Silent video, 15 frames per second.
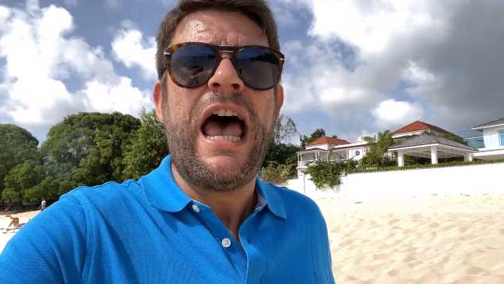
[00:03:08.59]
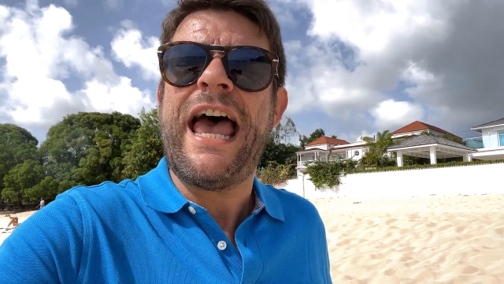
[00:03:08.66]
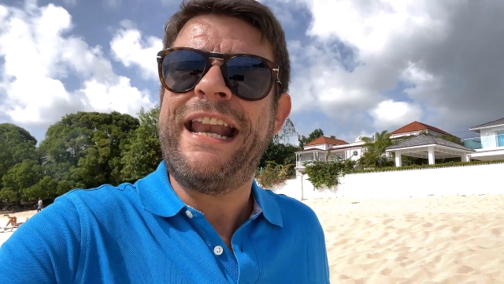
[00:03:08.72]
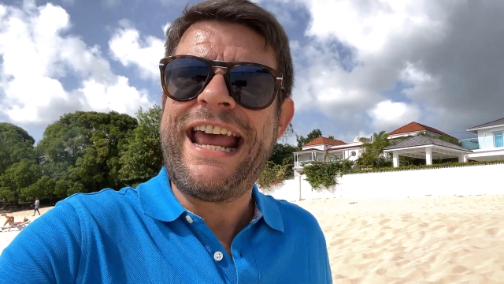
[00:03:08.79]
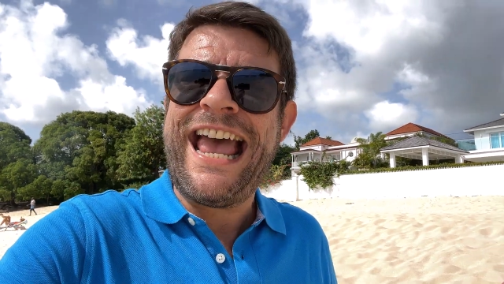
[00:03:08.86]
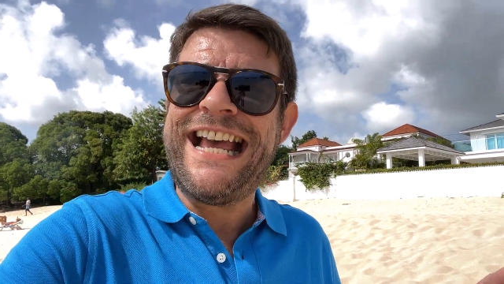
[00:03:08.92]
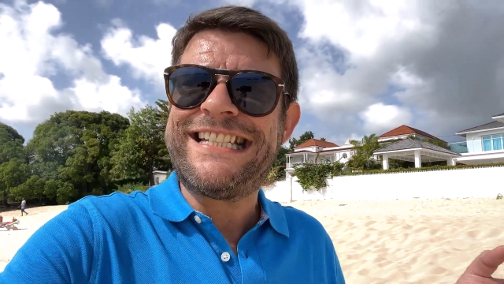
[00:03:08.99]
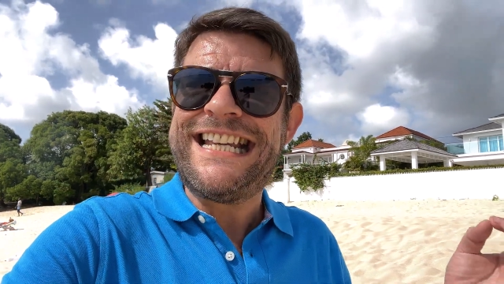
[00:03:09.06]
and
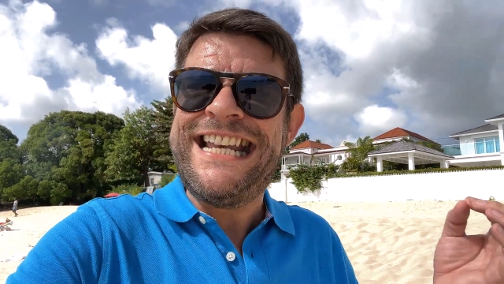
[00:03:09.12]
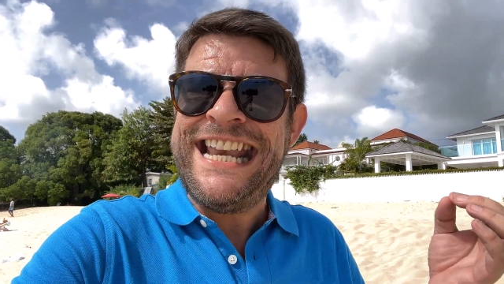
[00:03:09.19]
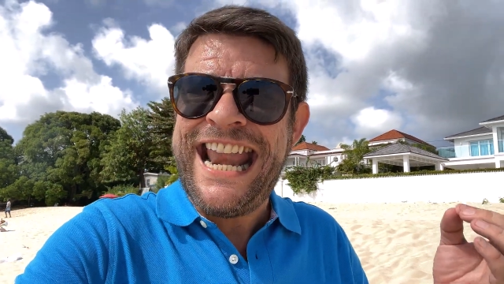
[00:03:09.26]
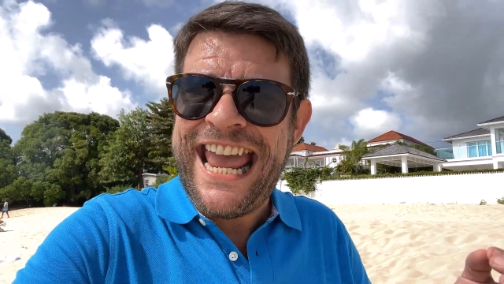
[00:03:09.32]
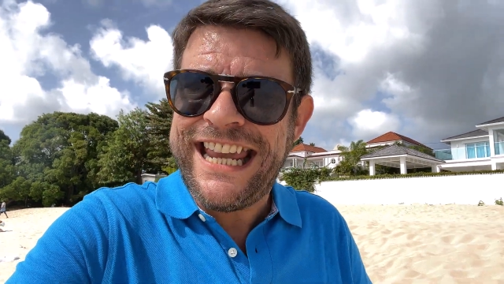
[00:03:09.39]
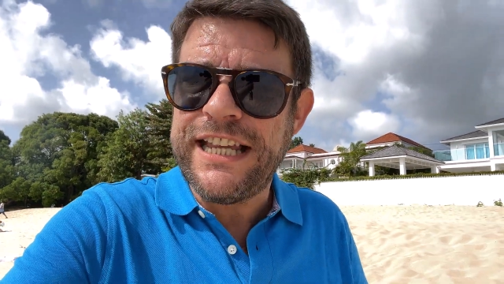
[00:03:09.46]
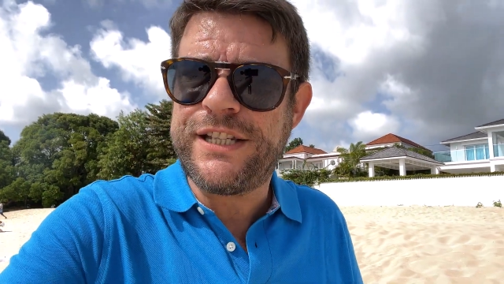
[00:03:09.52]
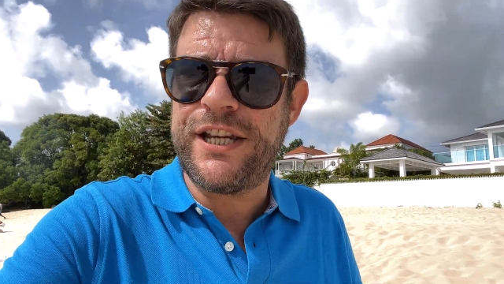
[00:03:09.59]
it had a
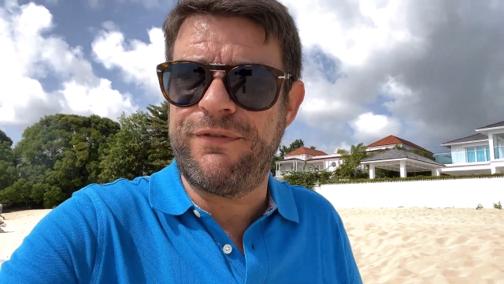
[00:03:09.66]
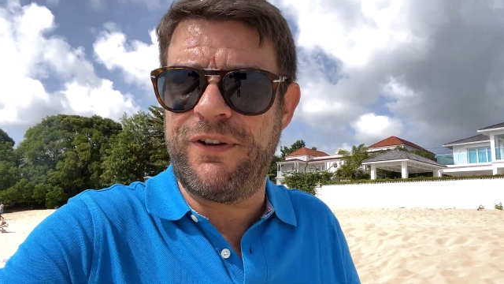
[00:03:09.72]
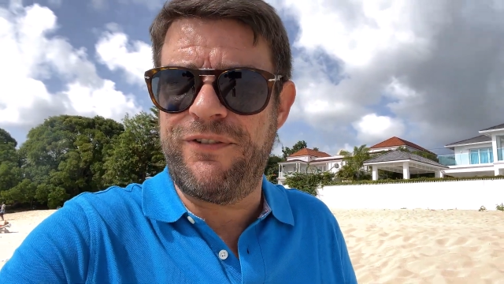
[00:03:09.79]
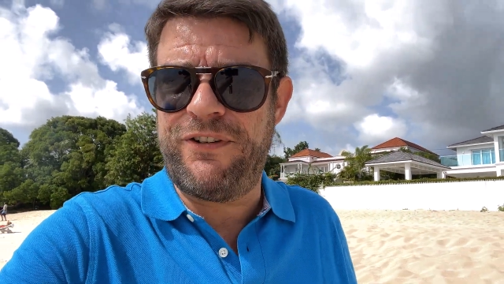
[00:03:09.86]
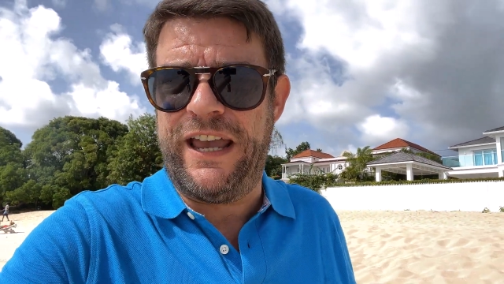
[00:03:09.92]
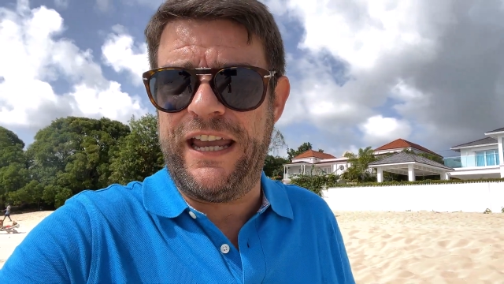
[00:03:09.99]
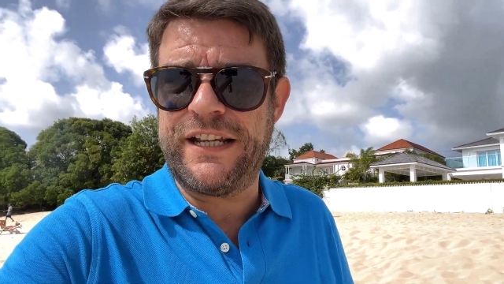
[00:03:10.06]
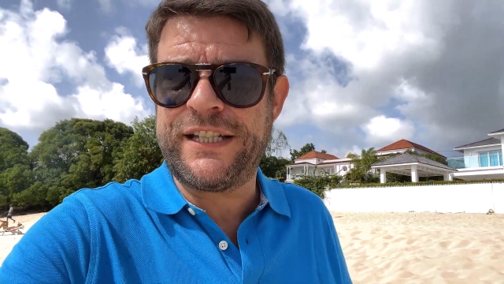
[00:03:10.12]
negative
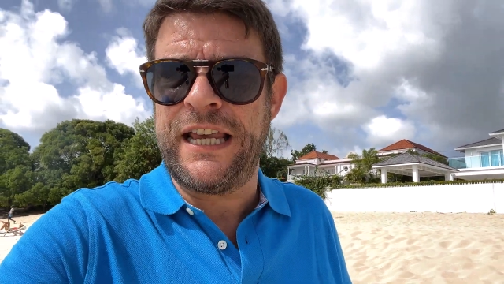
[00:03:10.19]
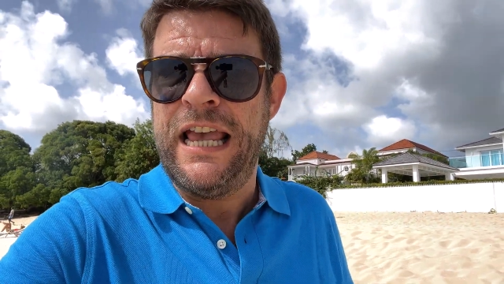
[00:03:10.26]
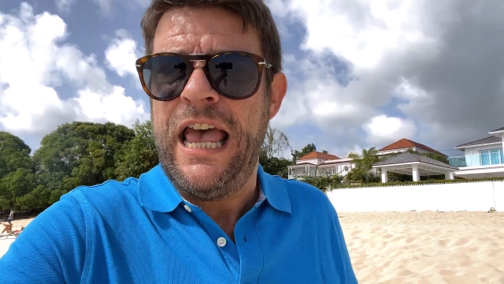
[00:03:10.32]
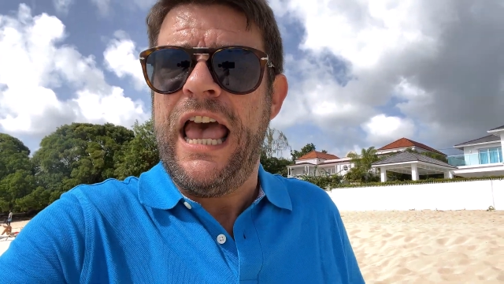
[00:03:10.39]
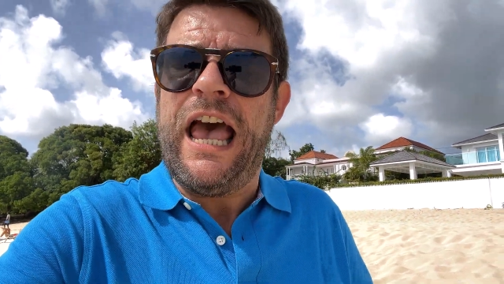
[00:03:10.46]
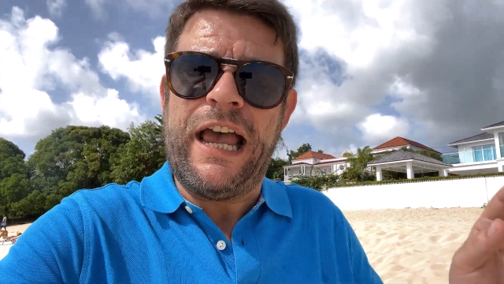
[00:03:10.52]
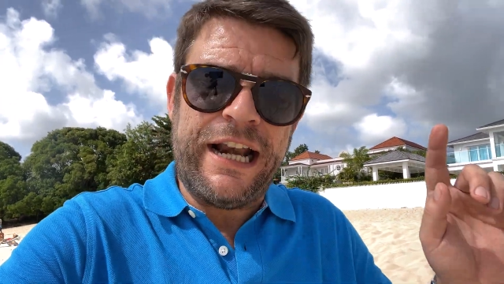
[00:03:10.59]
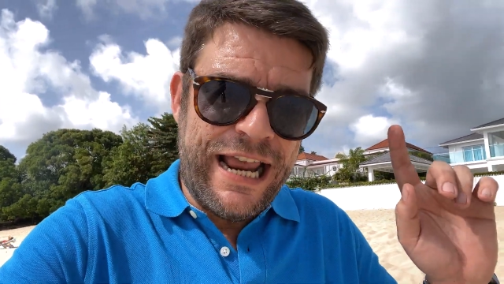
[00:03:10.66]
effect,
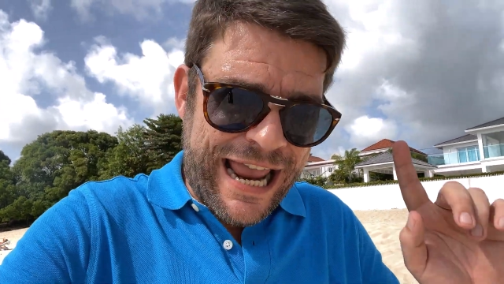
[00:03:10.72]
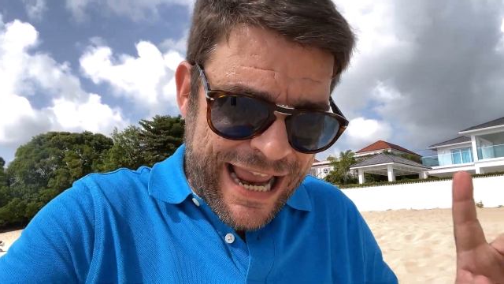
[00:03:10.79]
an